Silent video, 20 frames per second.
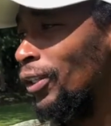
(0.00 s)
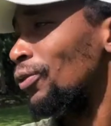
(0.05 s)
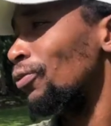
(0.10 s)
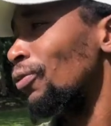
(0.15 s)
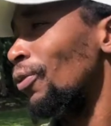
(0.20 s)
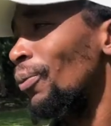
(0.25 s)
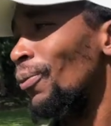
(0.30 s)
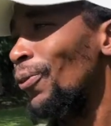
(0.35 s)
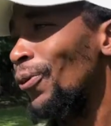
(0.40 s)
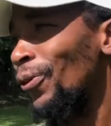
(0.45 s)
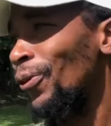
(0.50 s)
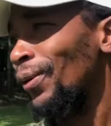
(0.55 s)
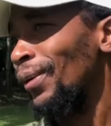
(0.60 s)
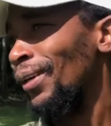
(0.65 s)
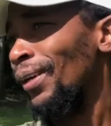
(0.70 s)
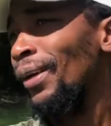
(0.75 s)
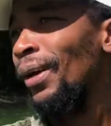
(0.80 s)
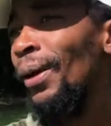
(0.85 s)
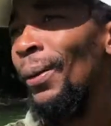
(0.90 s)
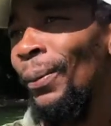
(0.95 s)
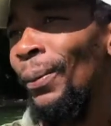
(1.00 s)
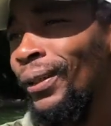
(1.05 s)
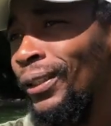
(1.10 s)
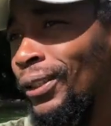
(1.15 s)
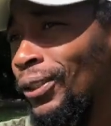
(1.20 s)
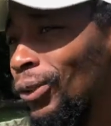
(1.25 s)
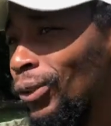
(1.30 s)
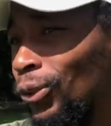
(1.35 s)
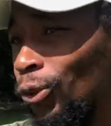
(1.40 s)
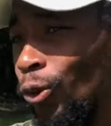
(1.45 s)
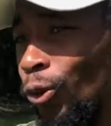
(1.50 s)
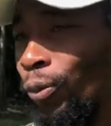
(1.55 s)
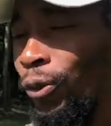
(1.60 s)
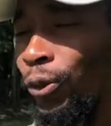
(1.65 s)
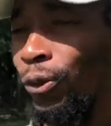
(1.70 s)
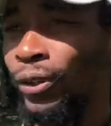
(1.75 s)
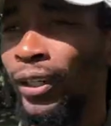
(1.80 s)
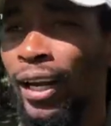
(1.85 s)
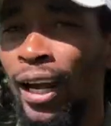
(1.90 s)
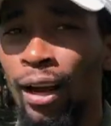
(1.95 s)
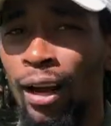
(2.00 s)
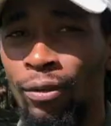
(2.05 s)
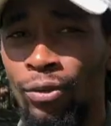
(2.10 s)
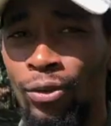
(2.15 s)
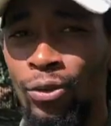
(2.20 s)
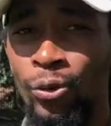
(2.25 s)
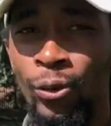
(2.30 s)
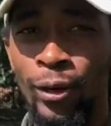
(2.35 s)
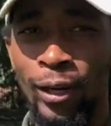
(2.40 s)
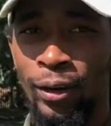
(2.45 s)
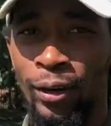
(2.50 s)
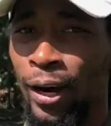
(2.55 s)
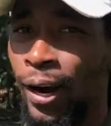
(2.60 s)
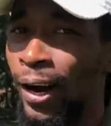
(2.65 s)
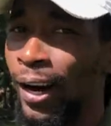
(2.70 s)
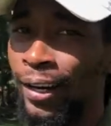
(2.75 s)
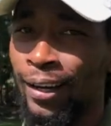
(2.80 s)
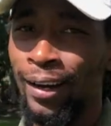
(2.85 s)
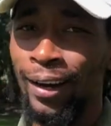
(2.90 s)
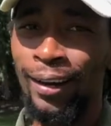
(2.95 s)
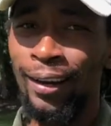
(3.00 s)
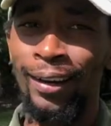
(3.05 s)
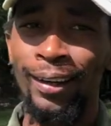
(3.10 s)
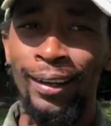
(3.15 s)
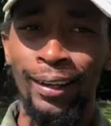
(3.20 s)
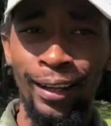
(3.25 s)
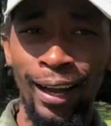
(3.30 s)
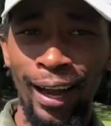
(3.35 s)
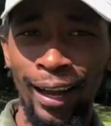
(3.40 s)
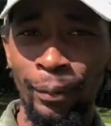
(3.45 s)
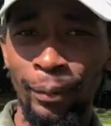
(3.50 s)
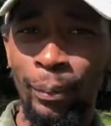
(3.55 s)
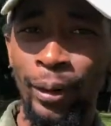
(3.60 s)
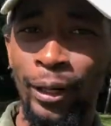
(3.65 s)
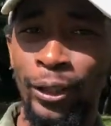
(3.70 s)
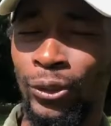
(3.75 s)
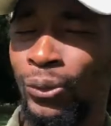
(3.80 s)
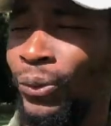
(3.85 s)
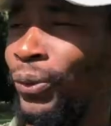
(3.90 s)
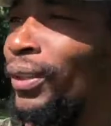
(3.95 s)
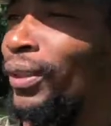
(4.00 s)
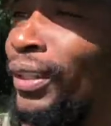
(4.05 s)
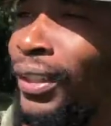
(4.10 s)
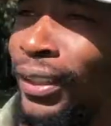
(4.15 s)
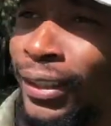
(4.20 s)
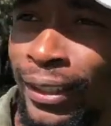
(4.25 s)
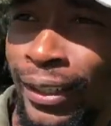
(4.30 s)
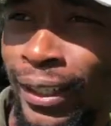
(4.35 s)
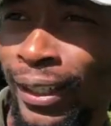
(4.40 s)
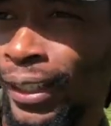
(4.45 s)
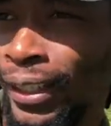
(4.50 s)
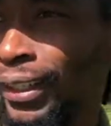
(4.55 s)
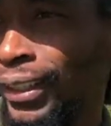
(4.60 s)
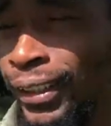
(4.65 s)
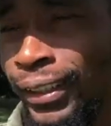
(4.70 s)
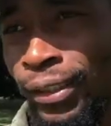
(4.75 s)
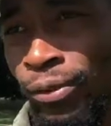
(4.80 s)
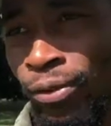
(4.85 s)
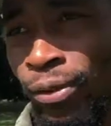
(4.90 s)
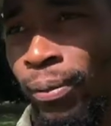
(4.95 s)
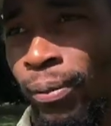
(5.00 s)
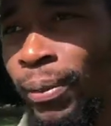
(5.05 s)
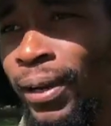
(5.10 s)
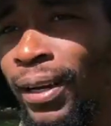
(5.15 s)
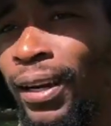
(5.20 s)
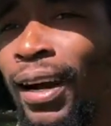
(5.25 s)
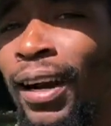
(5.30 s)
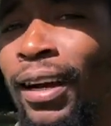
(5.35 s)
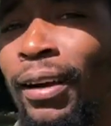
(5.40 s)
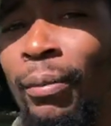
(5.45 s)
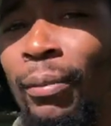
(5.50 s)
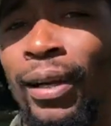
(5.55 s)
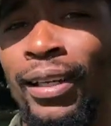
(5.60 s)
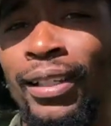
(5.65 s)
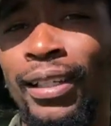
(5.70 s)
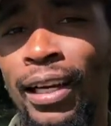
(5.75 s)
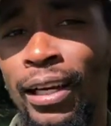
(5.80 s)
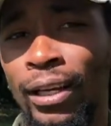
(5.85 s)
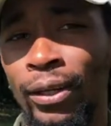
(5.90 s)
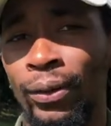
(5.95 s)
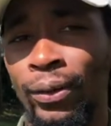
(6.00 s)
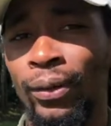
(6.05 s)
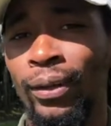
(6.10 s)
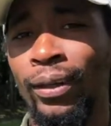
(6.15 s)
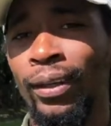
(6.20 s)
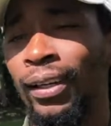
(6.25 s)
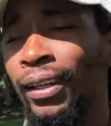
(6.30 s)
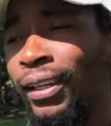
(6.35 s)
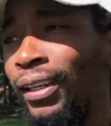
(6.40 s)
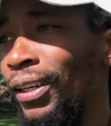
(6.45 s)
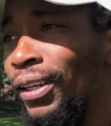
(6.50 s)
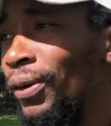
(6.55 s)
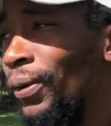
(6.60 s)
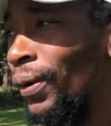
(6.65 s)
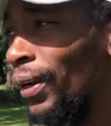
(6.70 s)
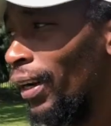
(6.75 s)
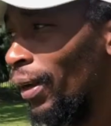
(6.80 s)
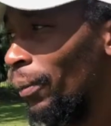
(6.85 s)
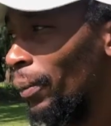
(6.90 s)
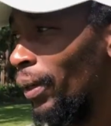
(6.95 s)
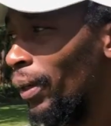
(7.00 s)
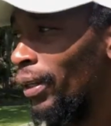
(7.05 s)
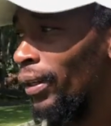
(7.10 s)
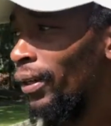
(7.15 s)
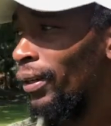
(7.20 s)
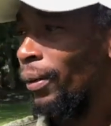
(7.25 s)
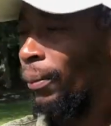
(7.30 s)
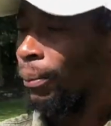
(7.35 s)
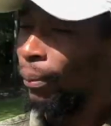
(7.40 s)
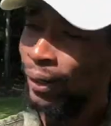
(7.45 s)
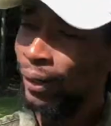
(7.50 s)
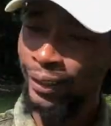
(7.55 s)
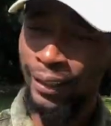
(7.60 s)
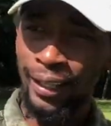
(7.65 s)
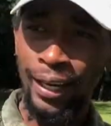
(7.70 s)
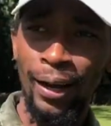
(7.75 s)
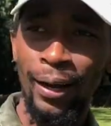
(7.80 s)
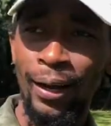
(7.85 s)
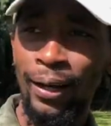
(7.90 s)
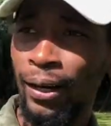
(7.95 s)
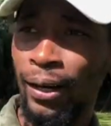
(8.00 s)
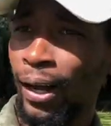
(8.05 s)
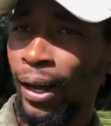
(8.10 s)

for more. But it just told me that I have to work harder and make sure this year is even bigger and better, you know. You know what I mean? But yeah, all,